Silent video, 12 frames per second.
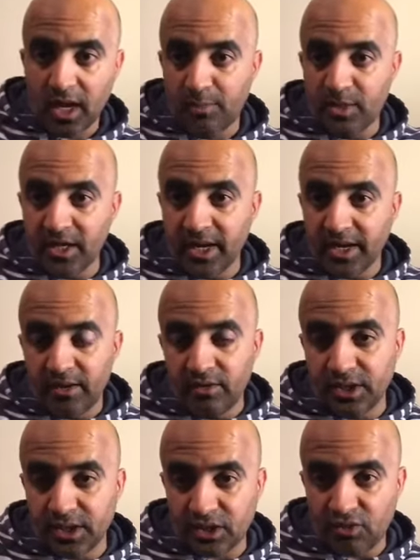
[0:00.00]
PIA are a
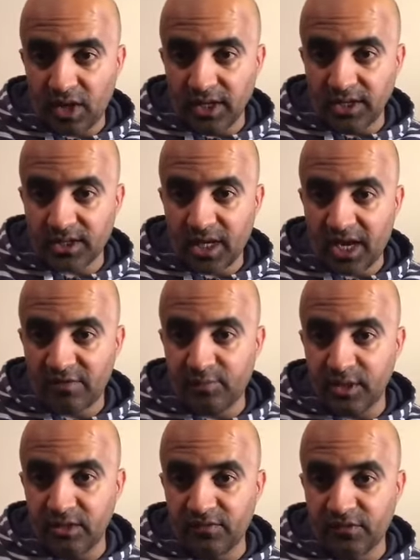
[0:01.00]
disgrace, have
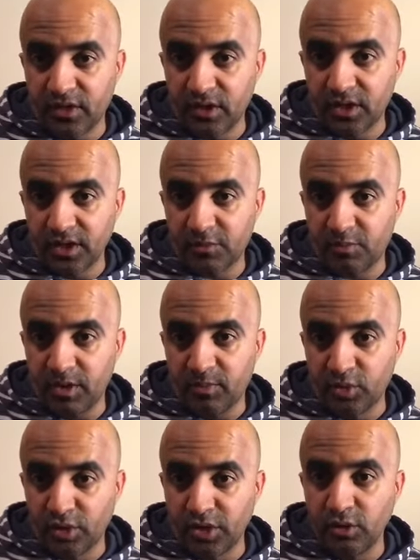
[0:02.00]
been for years.
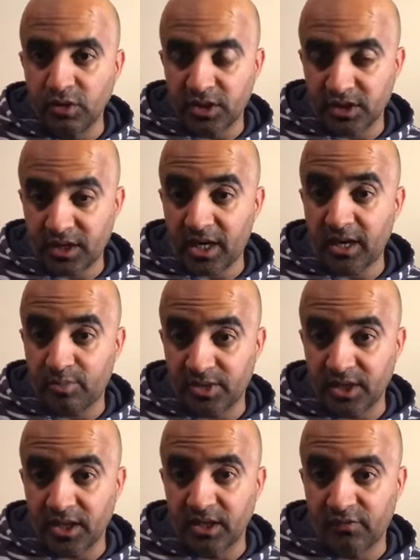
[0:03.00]
People only use this airline,
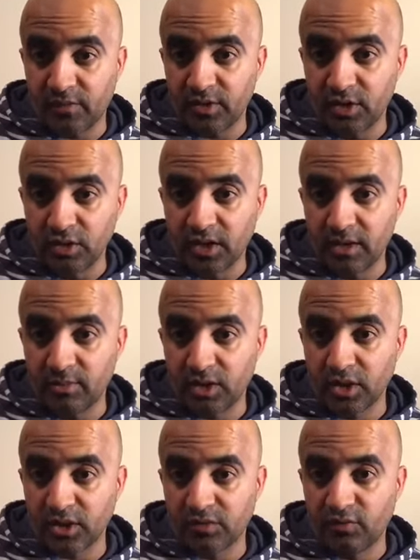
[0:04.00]
particularly from the UK,
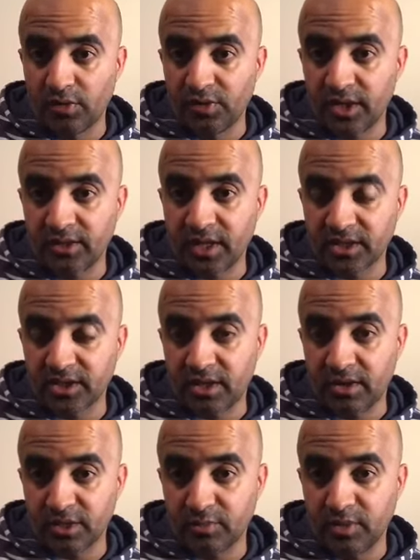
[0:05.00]
because of one thing, that's
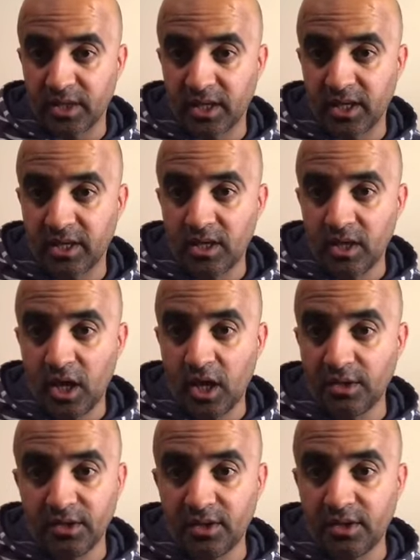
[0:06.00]
direct PK.
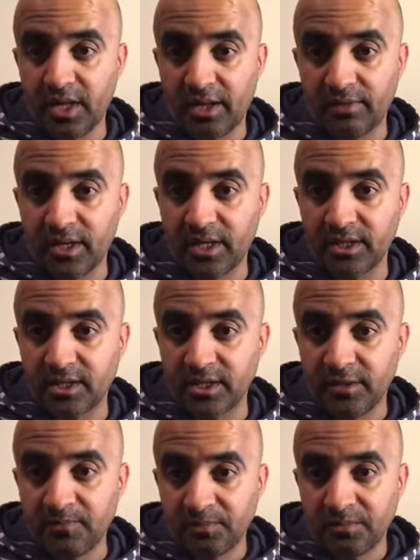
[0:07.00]
Other than that, there's
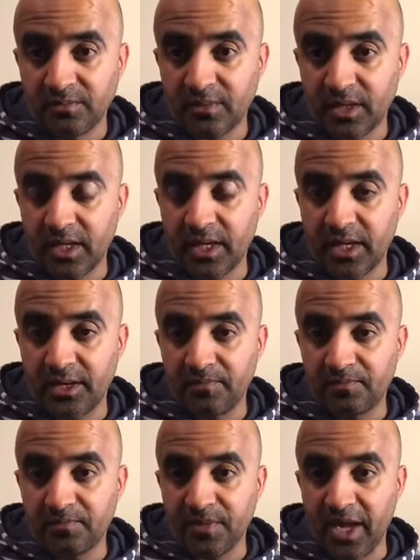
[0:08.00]

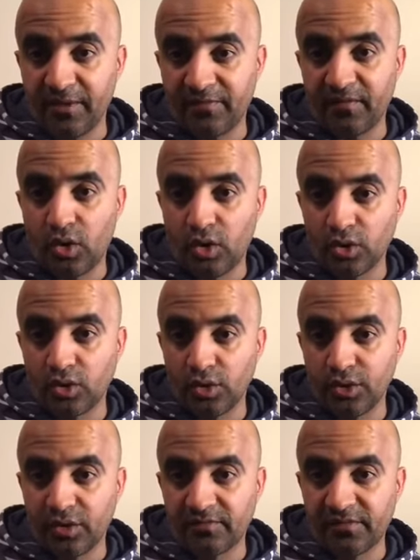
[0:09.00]
F all
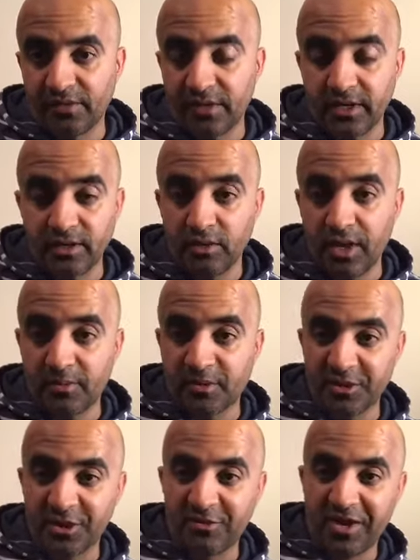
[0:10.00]
going on for it. You're
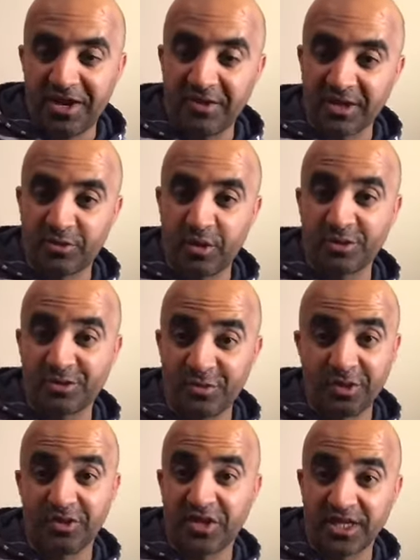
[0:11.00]
absolutely right. And that's what was one
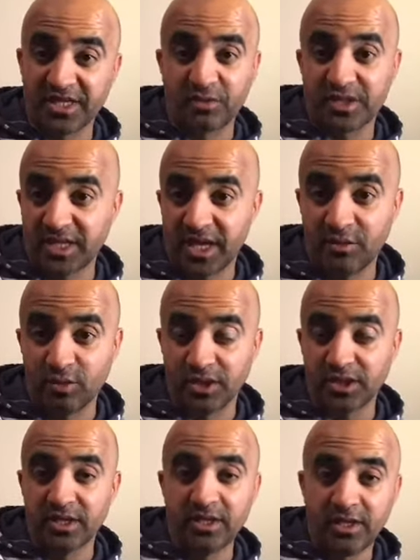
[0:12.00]
of the things I was saying
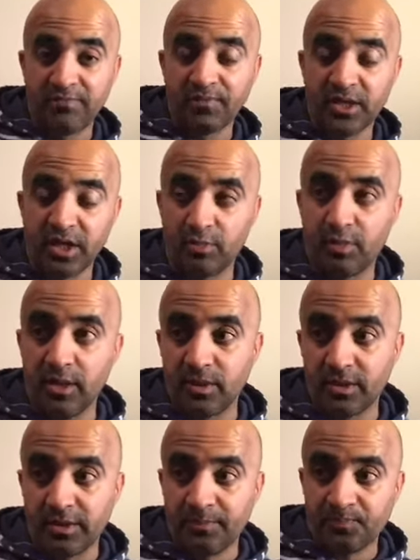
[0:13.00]
was, you know,
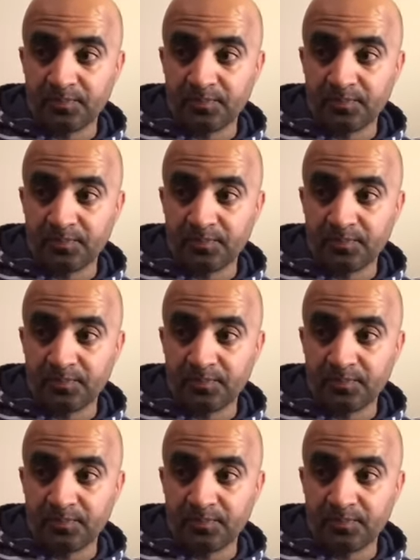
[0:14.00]
people,